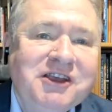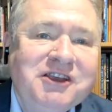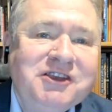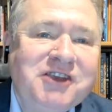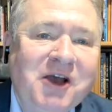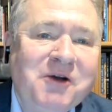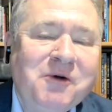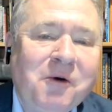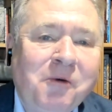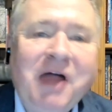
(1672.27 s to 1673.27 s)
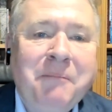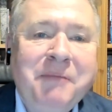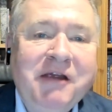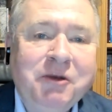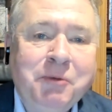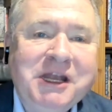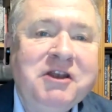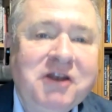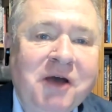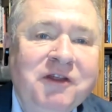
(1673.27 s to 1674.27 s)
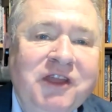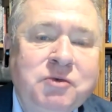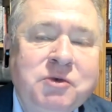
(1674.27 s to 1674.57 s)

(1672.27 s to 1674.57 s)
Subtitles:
So all that period, we didn't know that this